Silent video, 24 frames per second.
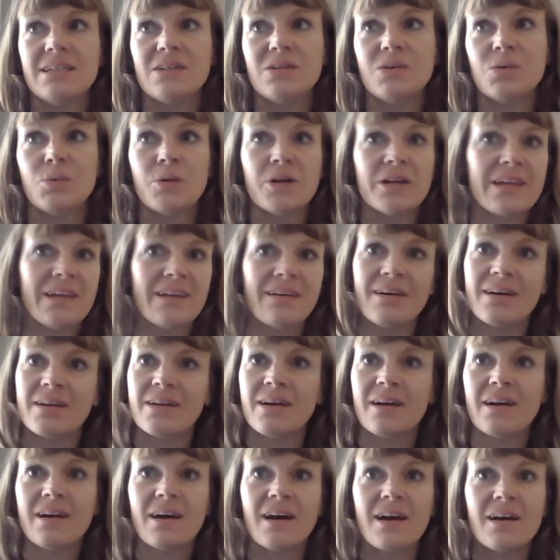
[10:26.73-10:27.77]
working on
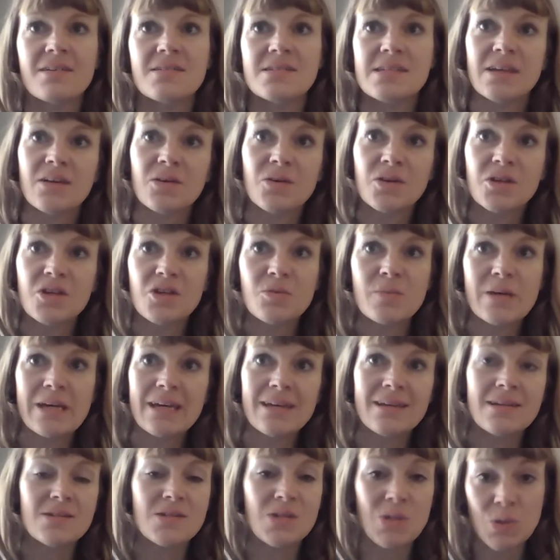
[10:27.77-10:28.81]
our single
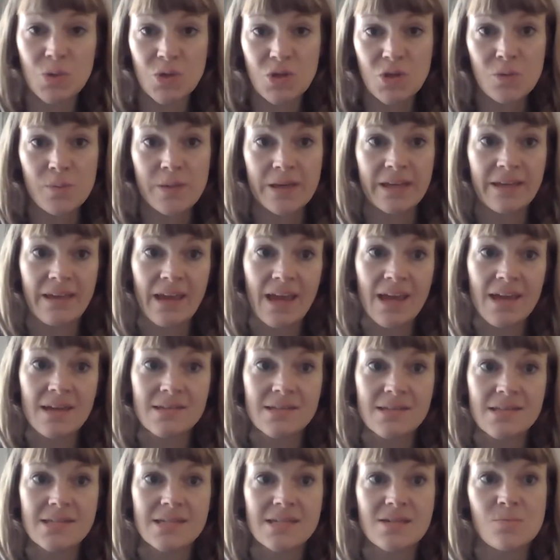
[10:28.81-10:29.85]
qubit and two qubit
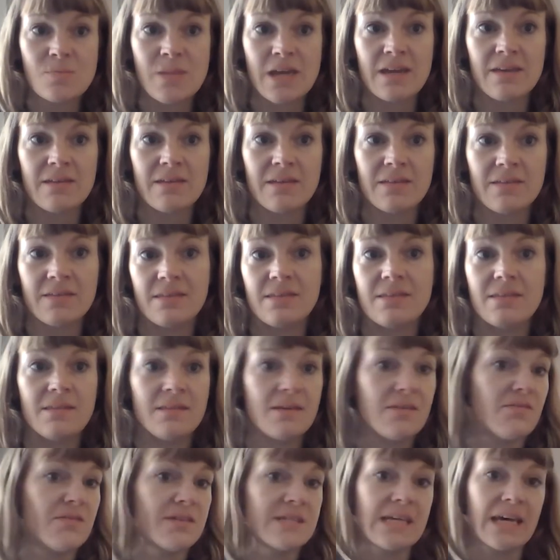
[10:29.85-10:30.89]
gates to make the
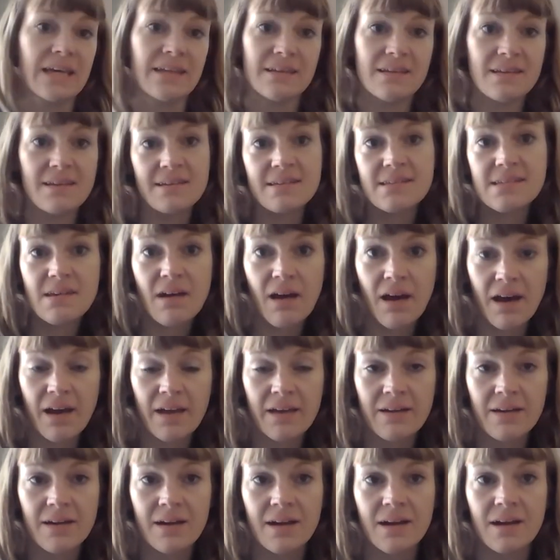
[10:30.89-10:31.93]
fidelities
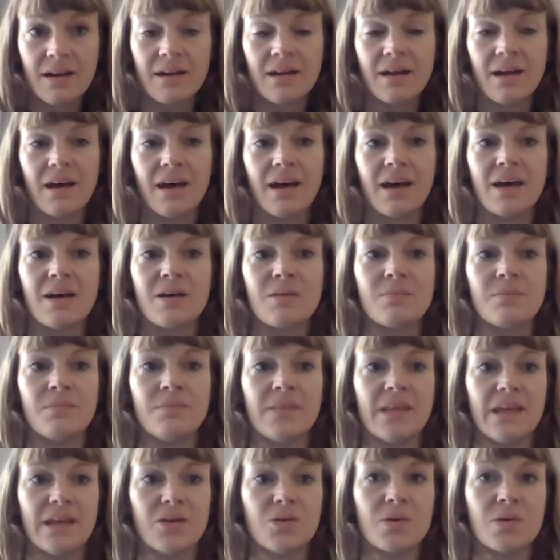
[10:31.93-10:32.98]
higher,
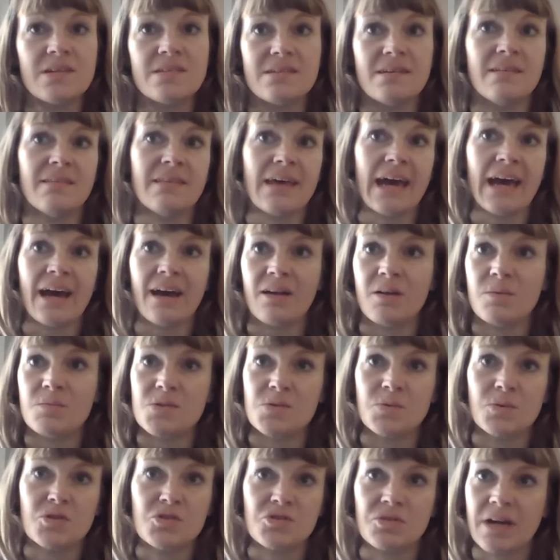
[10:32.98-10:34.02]
increasing the
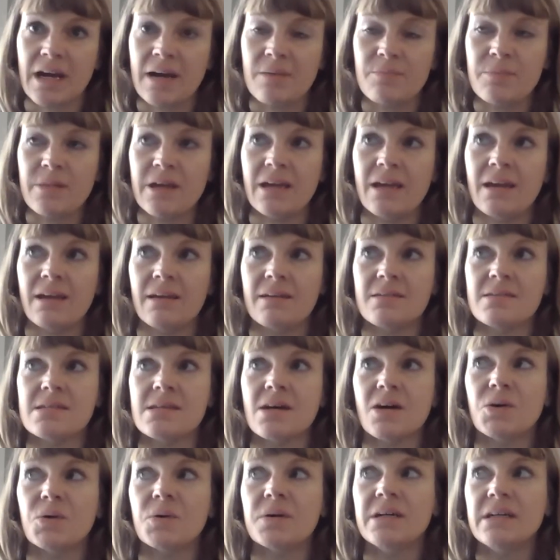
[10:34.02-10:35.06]
atoms we're trapping.
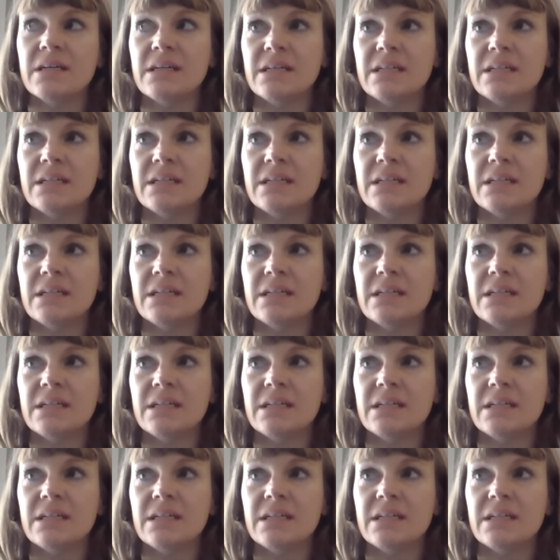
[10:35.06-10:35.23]
So